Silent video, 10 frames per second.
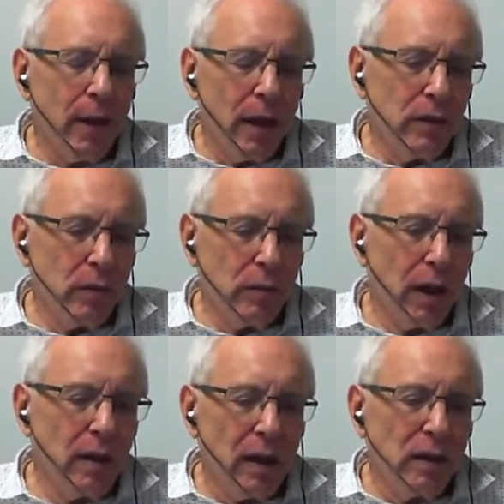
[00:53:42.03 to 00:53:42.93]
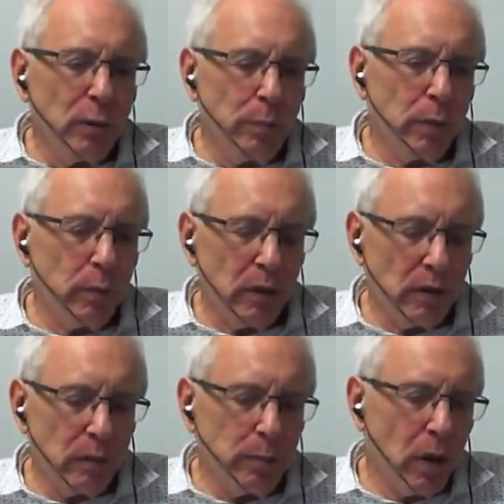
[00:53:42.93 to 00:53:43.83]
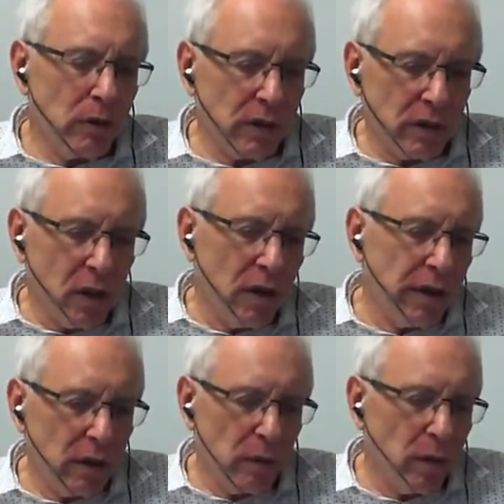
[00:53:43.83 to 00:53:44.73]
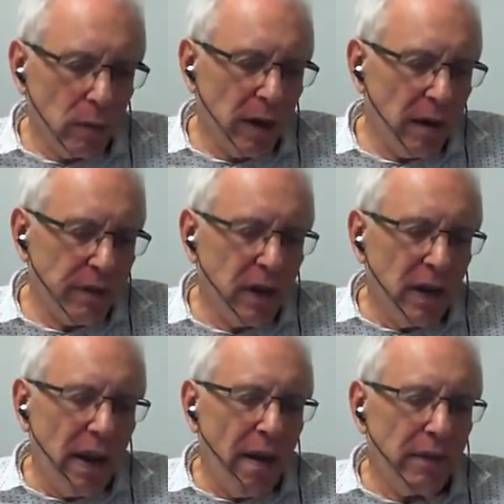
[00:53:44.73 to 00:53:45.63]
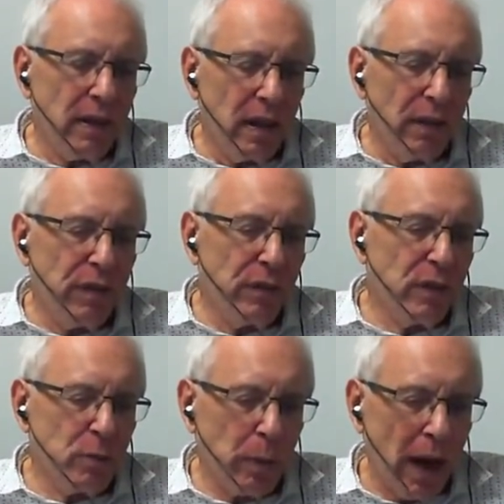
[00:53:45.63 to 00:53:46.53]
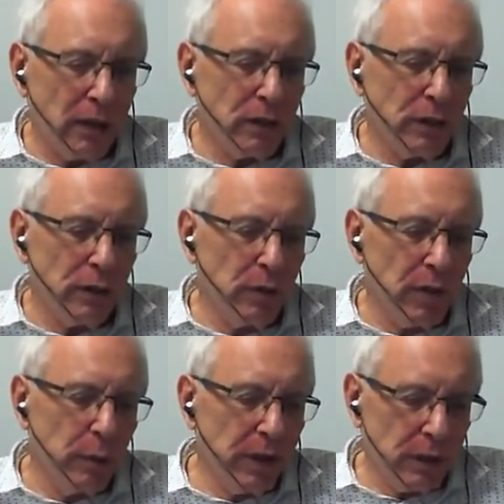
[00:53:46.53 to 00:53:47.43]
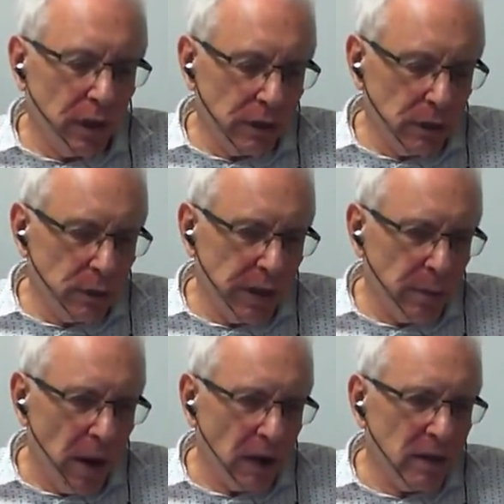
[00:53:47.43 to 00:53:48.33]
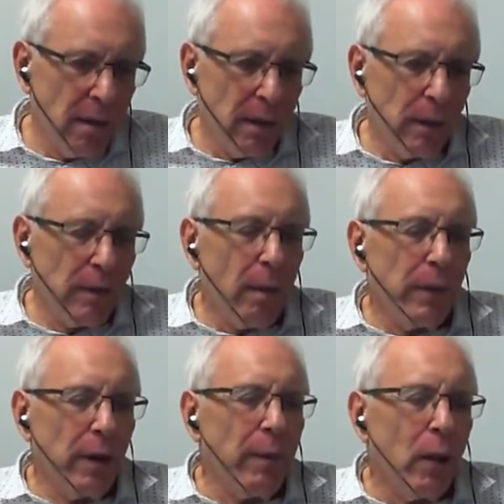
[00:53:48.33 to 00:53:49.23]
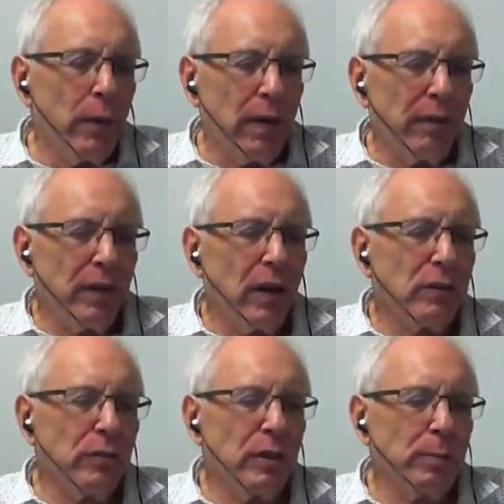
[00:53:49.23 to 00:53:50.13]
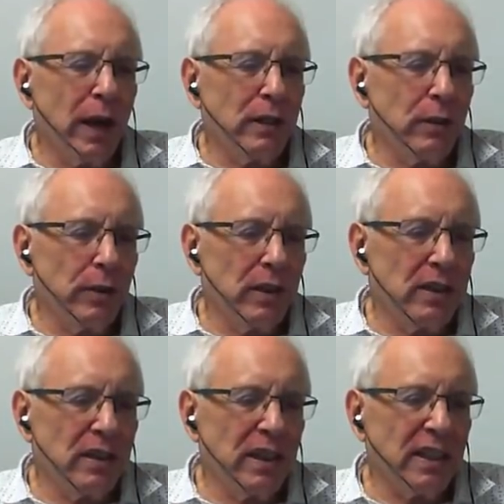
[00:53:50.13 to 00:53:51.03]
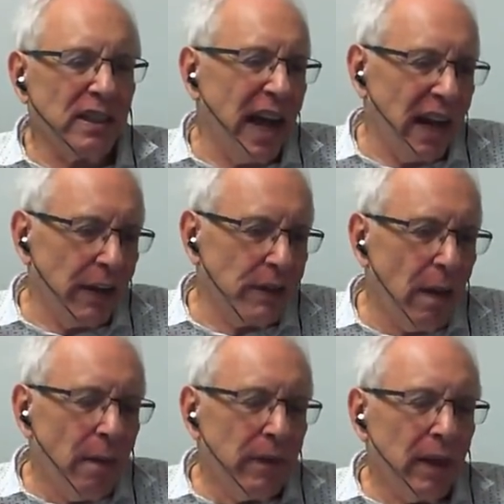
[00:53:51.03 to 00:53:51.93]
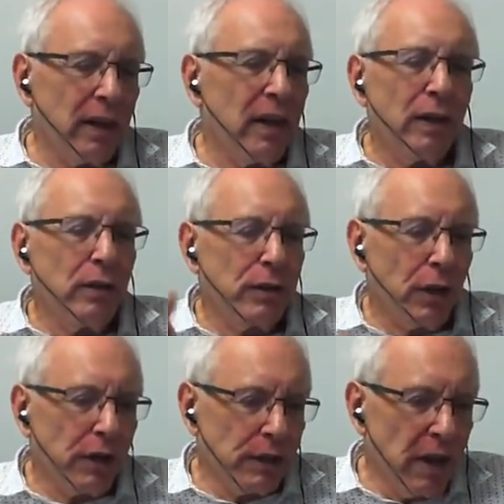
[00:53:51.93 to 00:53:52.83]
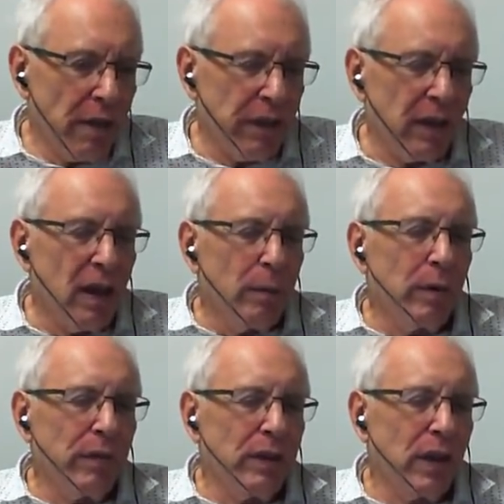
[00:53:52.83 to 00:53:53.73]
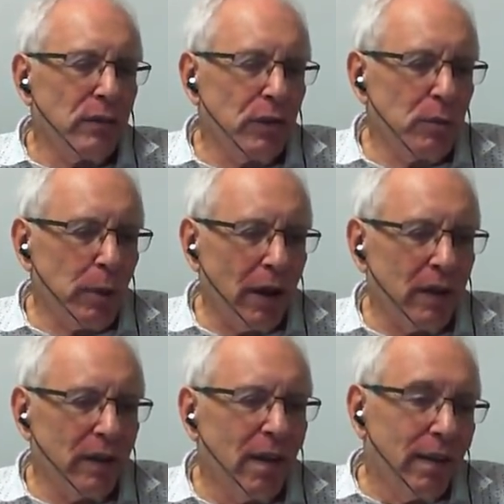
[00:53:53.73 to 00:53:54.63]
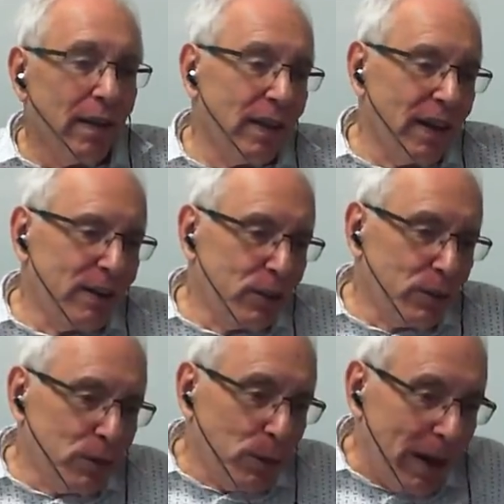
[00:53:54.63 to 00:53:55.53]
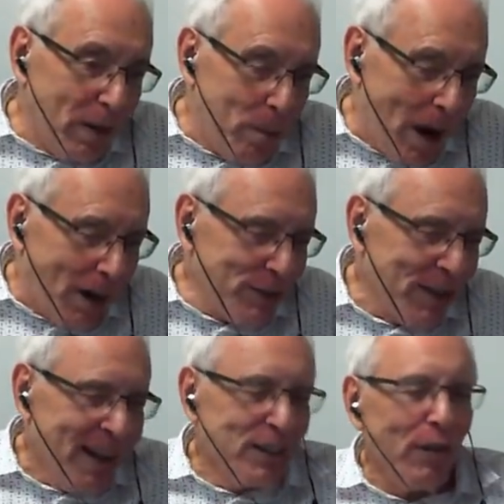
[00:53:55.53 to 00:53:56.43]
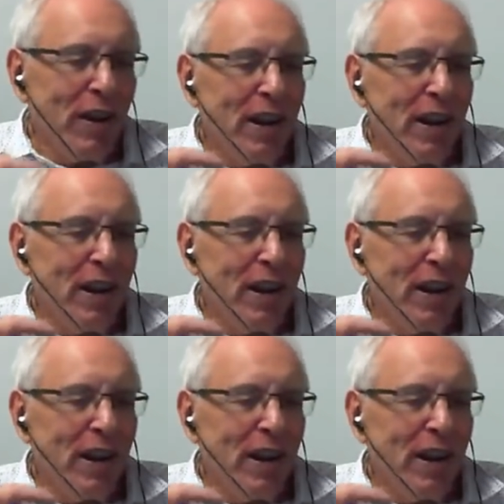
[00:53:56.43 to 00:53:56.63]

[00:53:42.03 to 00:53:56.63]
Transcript: you post a card or whatever, and if he responds to you, then we charge you $20. No, if he doesn't respond to you in 6 days, then you charge nothing. But if he does respond, then it's $20. So